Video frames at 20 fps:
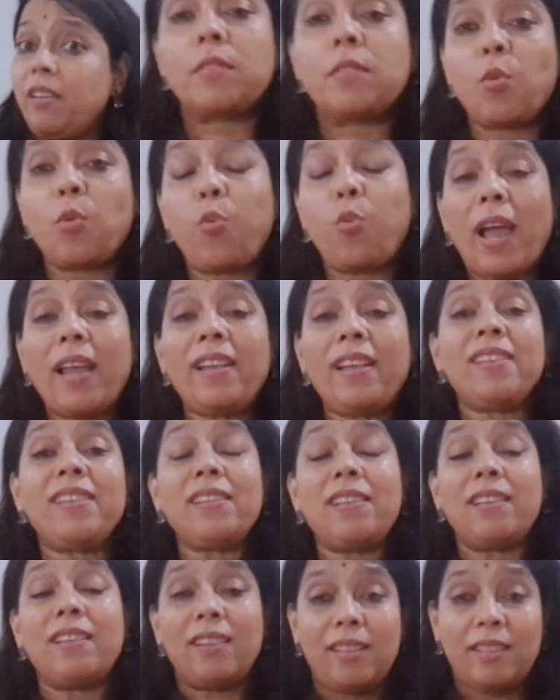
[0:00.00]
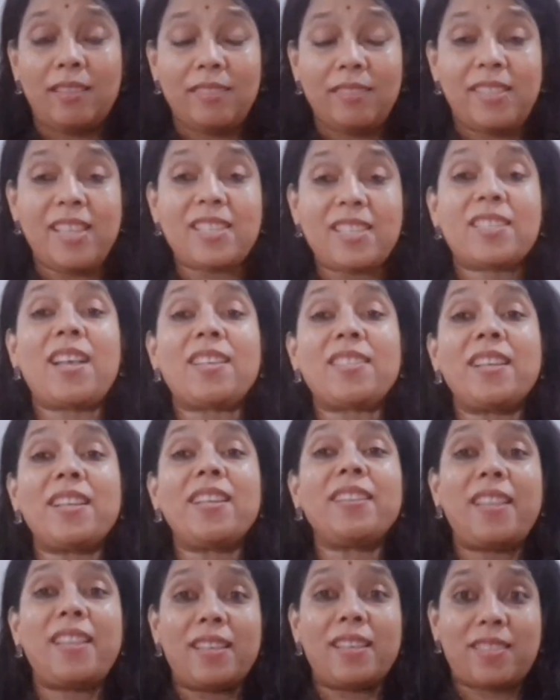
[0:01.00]
So while
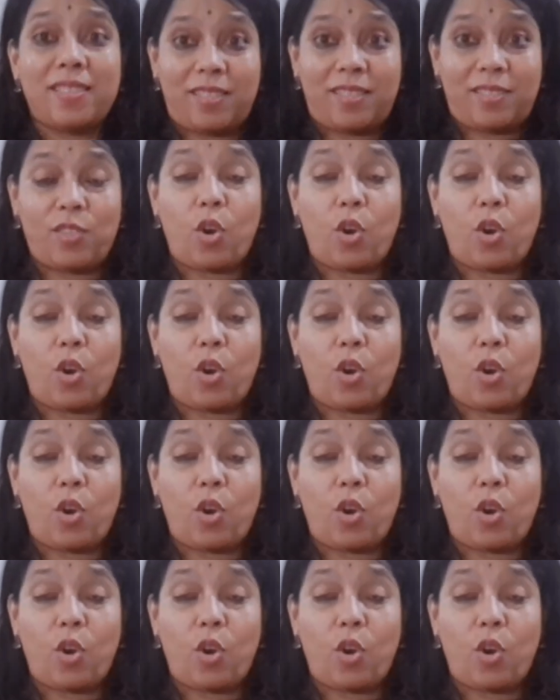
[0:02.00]
discussing this